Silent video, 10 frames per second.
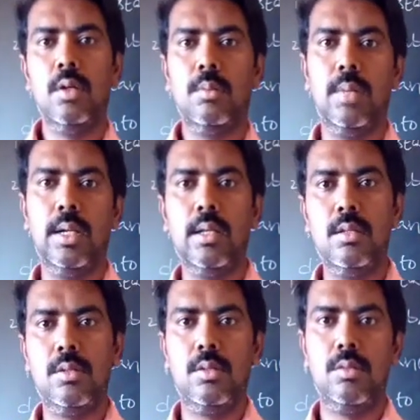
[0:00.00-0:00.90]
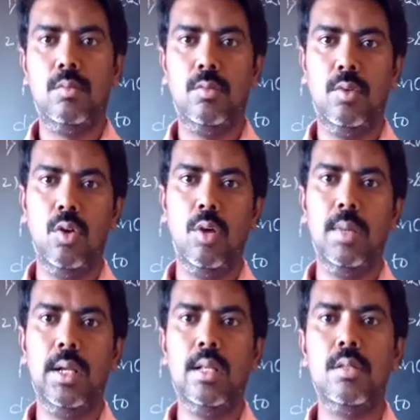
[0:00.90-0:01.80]
metals,
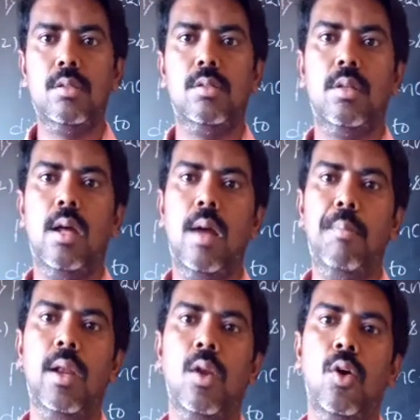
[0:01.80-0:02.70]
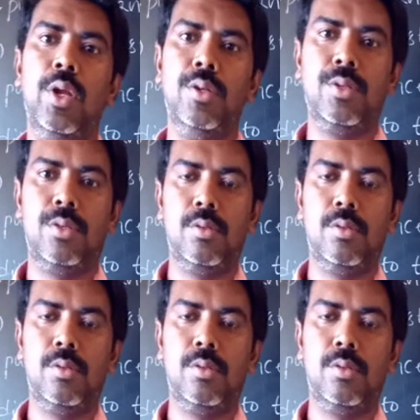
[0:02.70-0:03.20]
non-metals, metalloids.